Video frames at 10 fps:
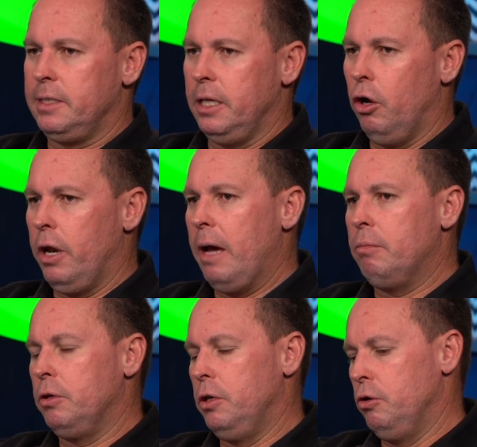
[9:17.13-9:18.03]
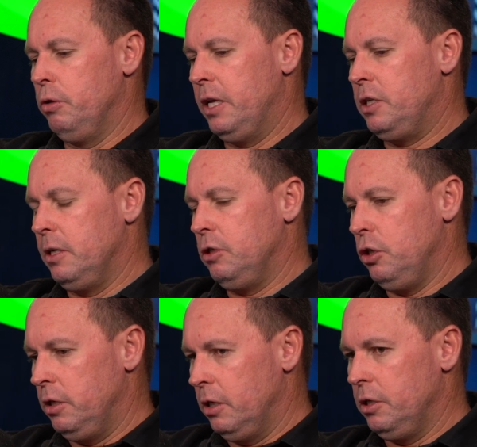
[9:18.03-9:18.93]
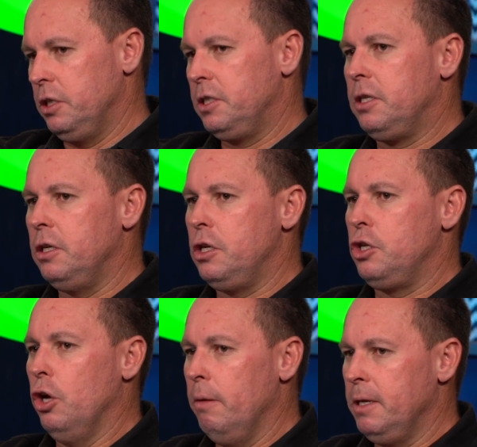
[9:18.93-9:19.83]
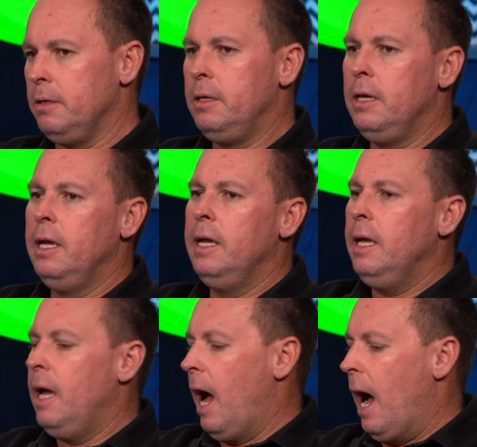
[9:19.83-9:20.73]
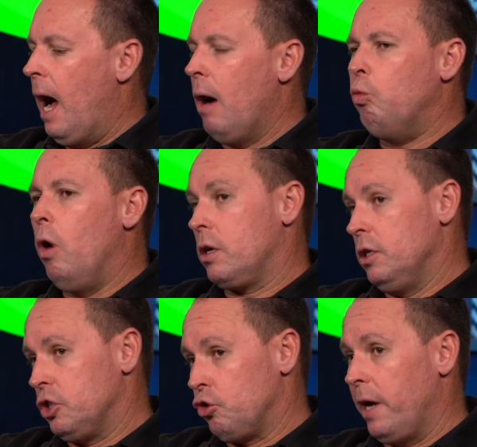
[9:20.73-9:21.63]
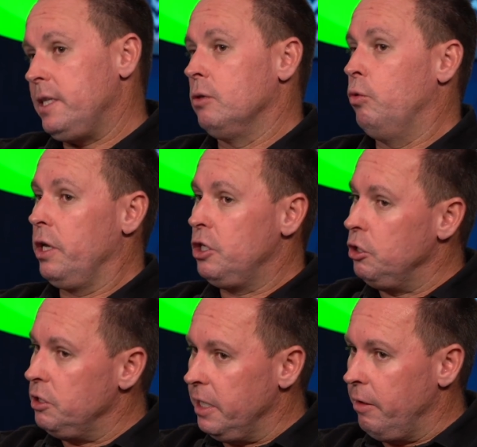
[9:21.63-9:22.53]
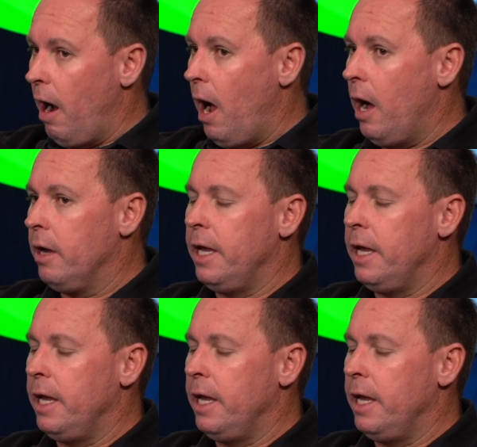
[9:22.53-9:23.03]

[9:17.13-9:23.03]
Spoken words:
They're not able to do their due diligence to determine what constraints or what issues there are.